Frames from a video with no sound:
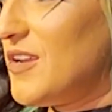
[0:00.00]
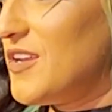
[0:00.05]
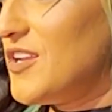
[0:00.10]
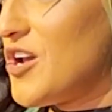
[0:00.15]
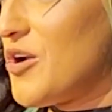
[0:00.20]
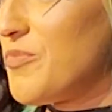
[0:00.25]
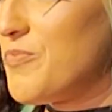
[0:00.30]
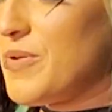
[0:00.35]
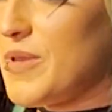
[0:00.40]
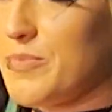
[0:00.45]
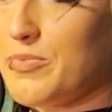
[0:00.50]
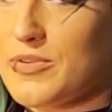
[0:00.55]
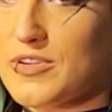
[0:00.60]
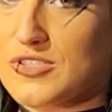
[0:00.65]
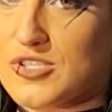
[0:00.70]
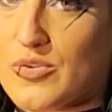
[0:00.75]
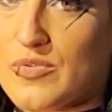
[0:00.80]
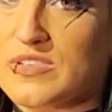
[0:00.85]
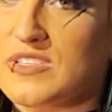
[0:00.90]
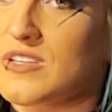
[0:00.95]
you know,
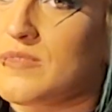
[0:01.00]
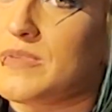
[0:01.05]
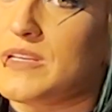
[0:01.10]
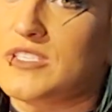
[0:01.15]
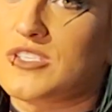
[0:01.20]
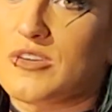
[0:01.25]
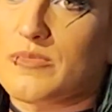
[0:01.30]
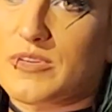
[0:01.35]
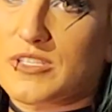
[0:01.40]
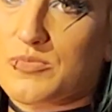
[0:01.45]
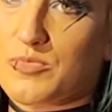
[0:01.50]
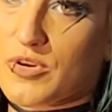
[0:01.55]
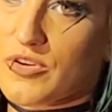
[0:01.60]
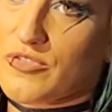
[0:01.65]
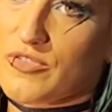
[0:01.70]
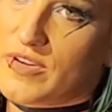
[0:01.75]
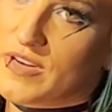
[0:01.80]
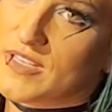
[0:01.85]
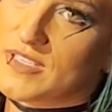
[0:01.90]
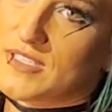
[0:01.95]
there's always going to be so much more
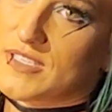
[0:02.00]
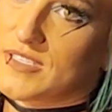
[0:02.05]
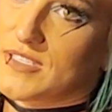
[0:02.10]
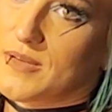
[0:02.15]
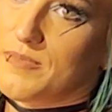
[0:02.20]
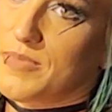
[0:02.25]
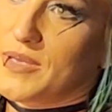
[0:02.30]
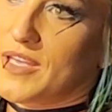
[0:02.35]
criticism